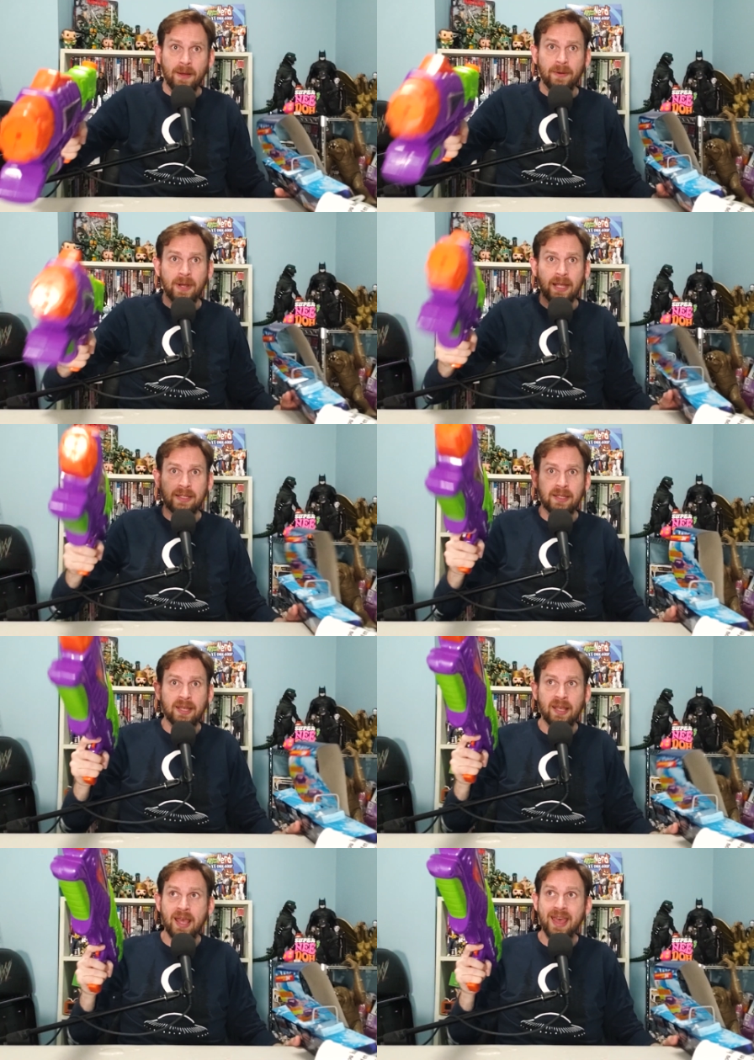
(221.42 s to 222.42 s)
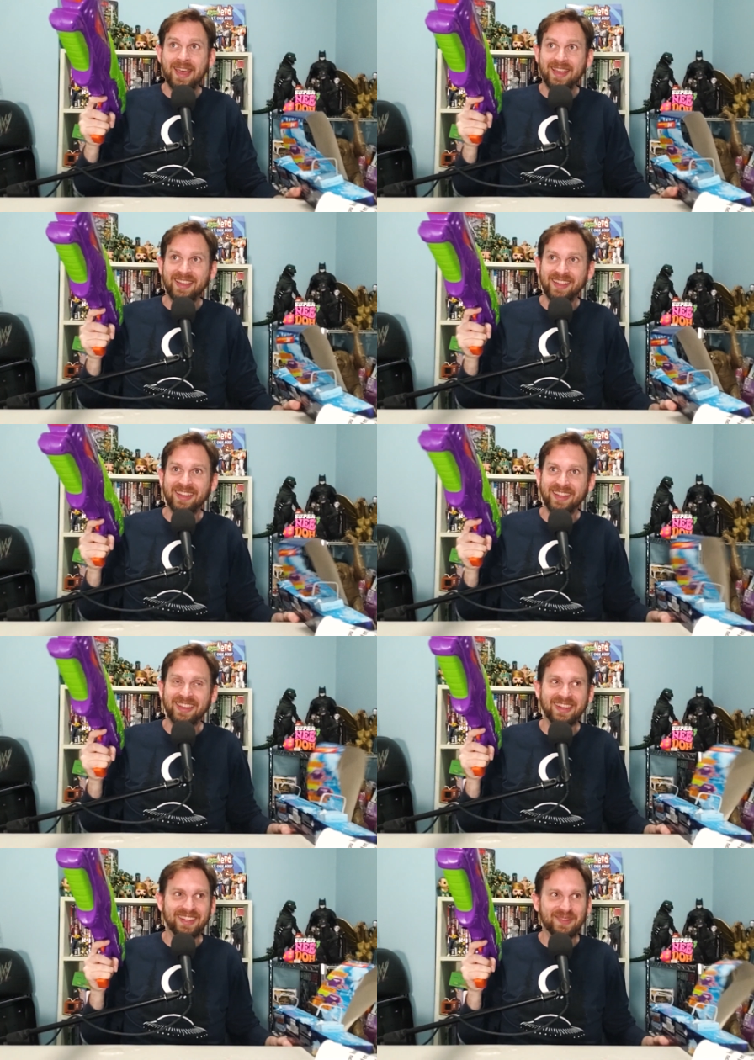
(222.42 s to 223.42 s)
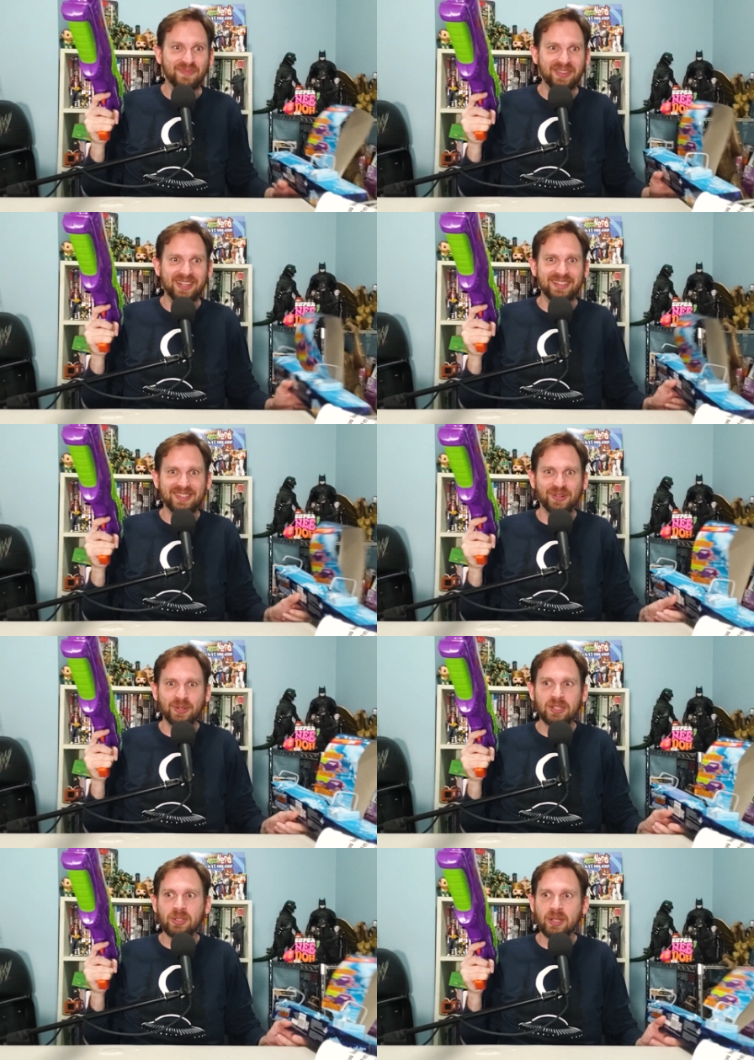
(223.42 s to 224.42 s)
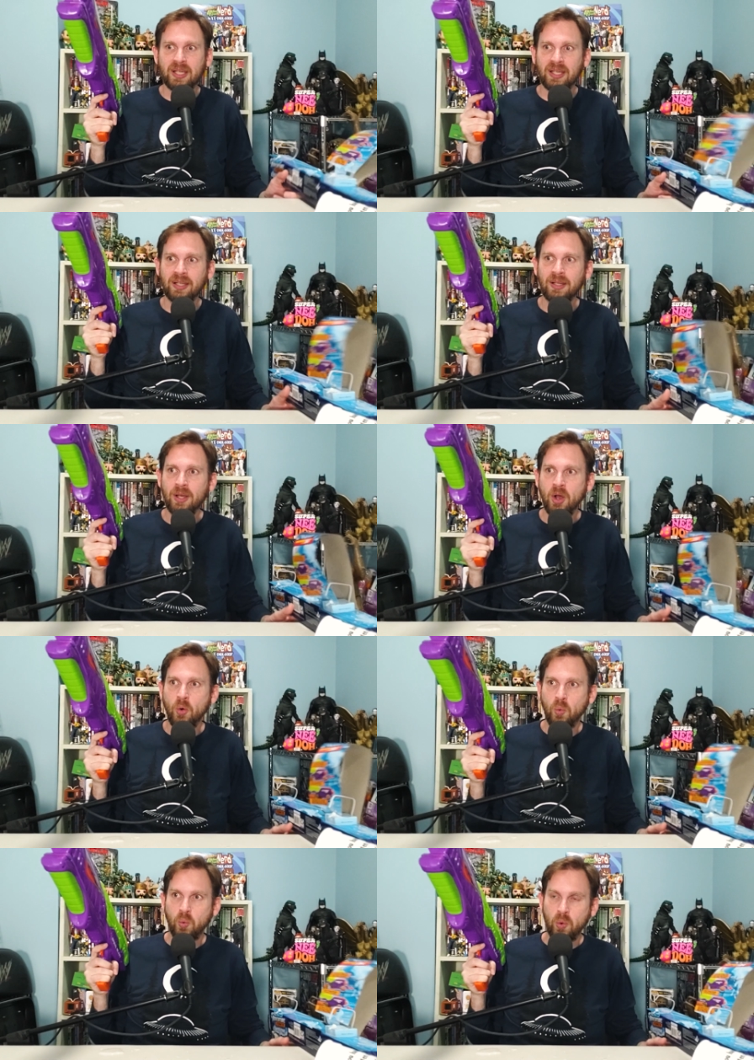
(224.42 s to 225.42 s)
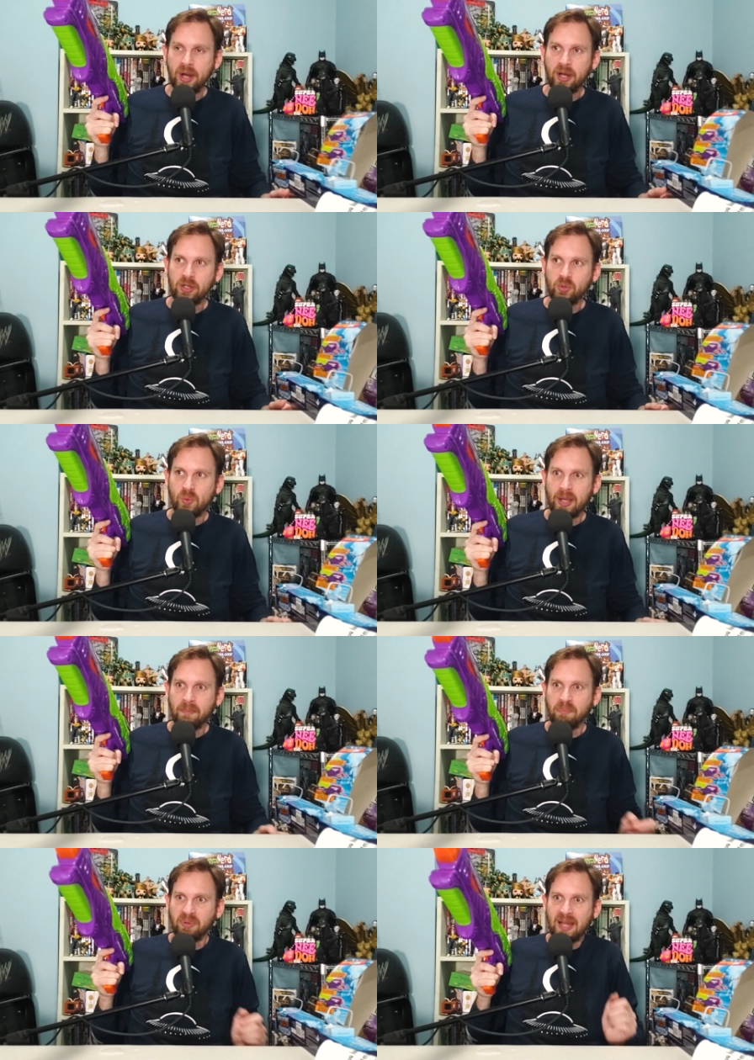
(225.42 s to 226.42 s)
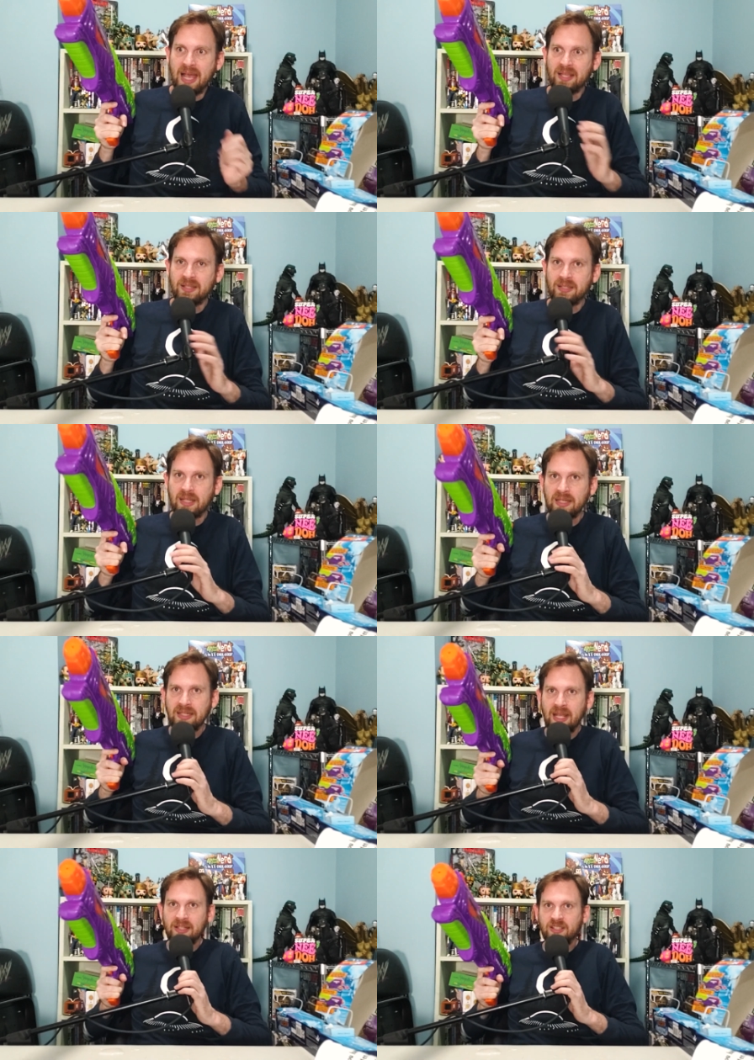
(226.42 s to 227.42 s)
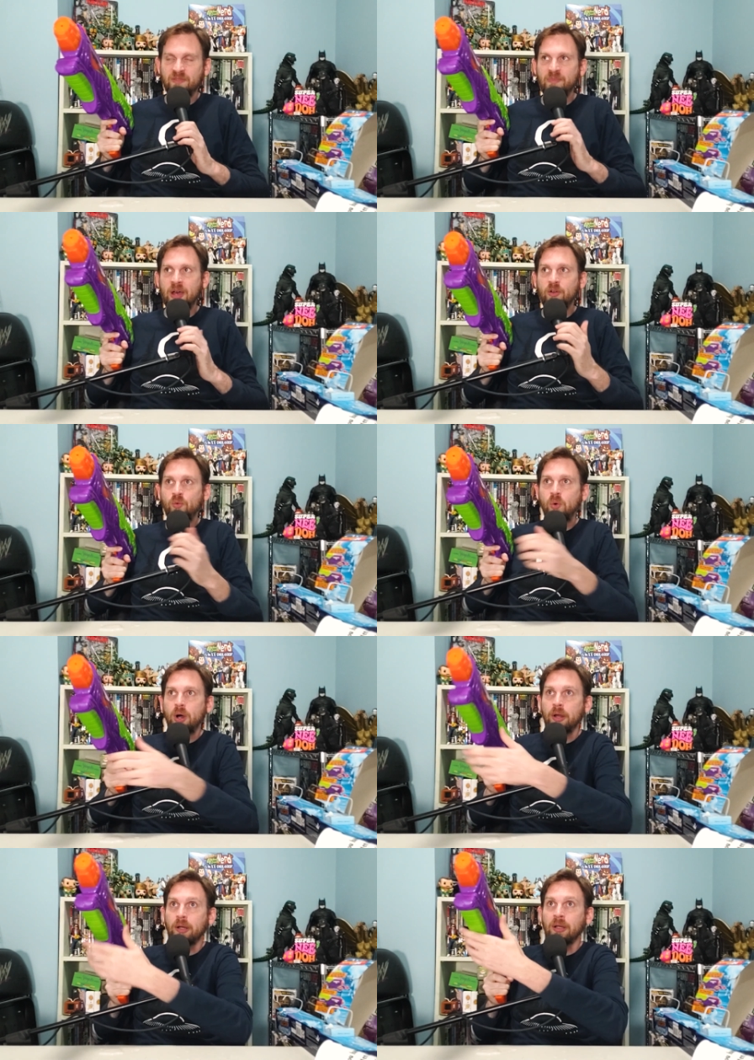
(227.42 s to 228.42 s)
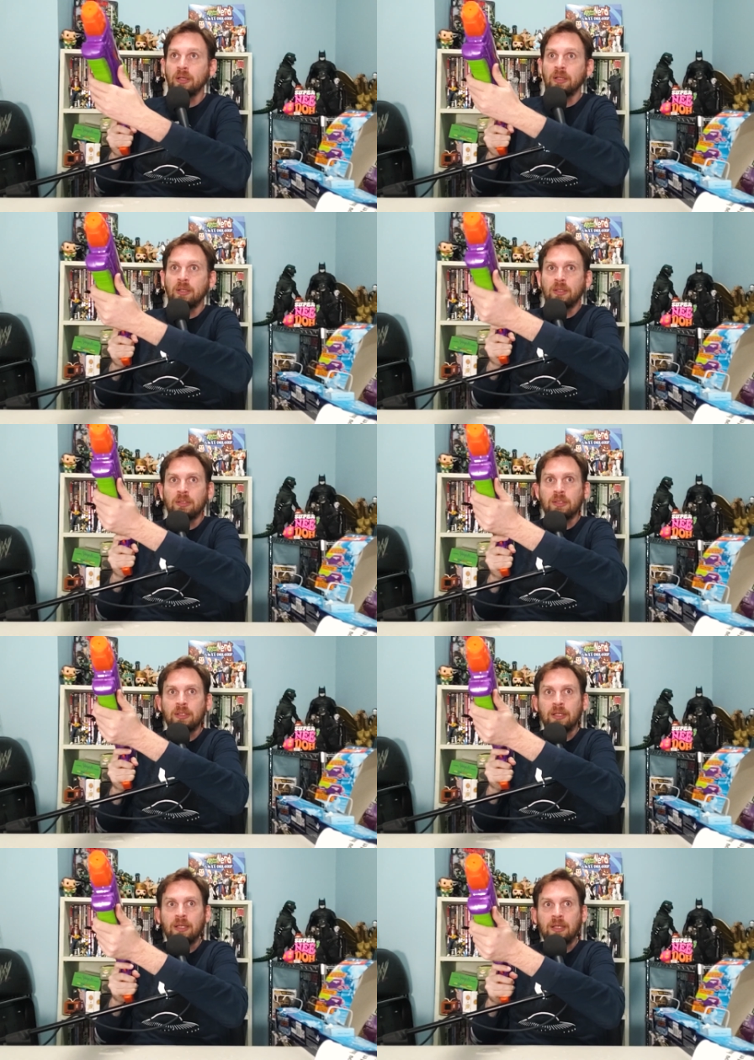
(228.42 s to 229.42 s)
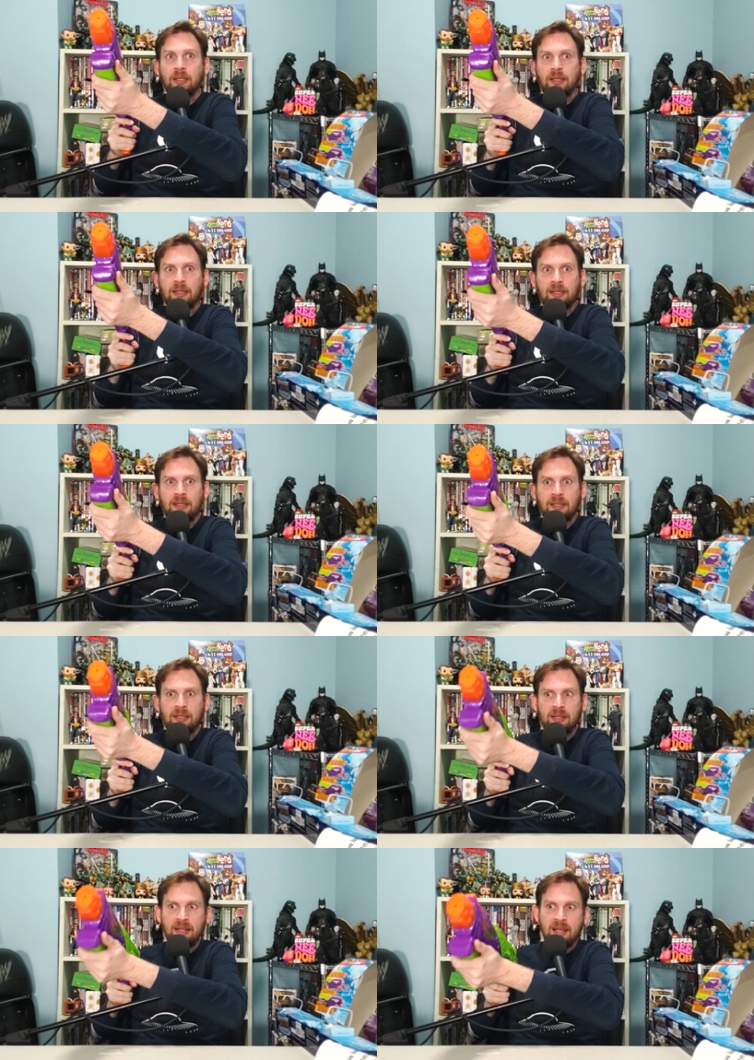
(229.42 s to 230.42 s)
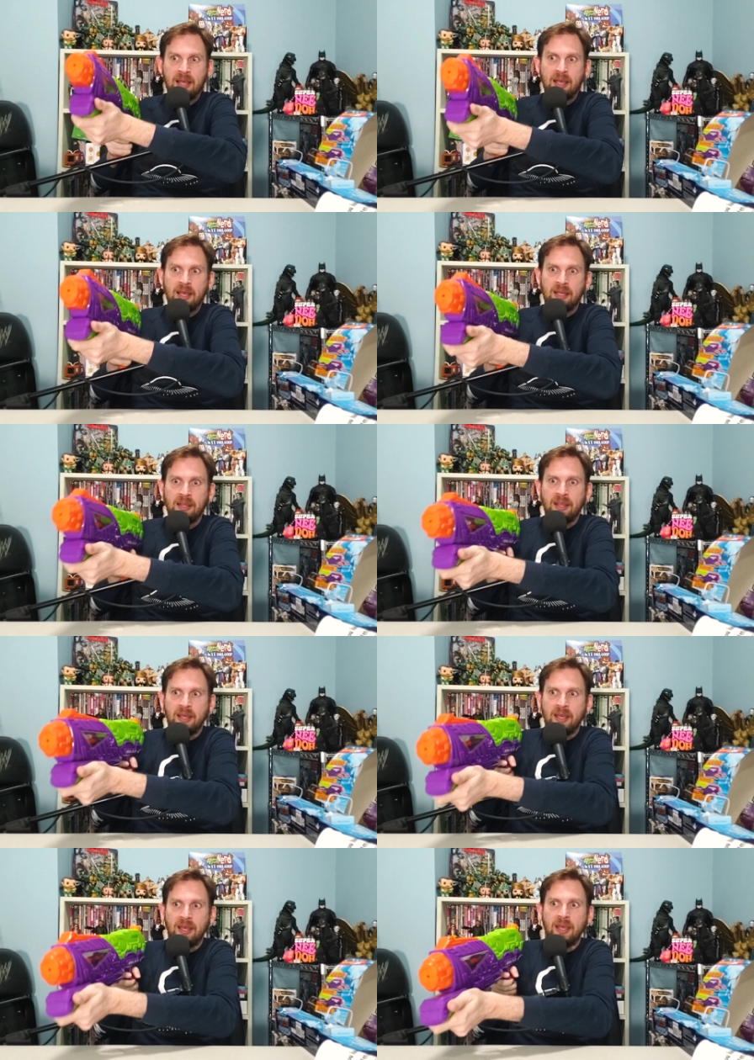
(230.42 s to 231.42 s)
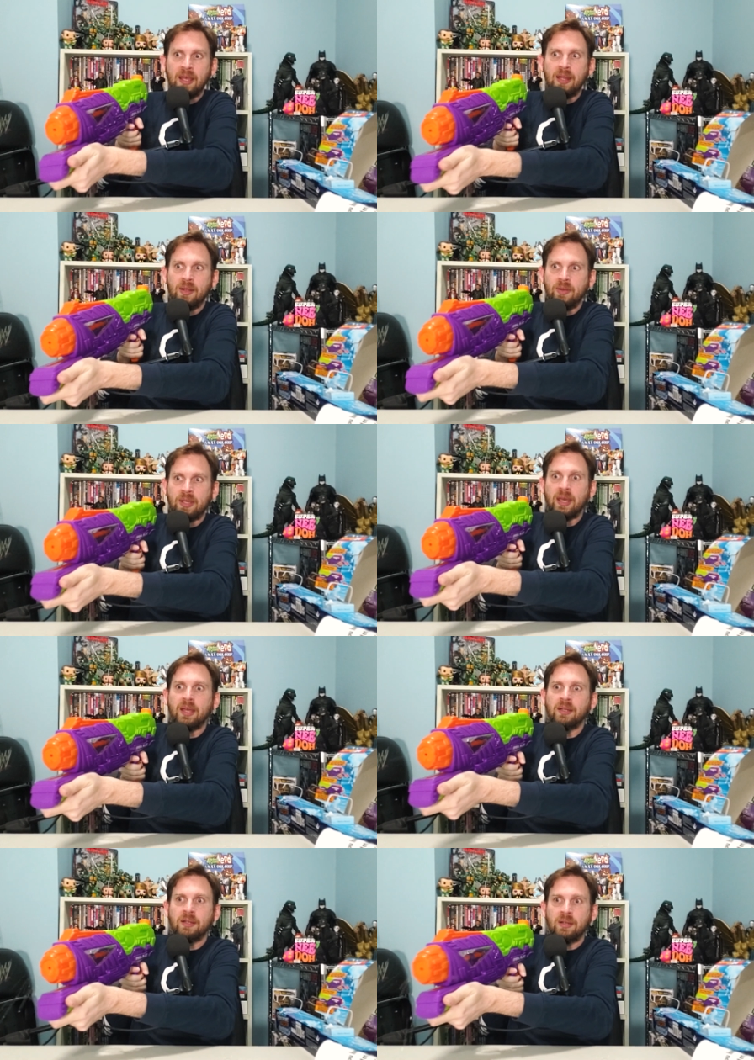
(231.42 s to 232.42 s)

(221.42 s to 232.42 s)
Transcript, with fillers: All right. This, this is always tricky. Where do I blast intense amount of water? Uh, not that. Okay.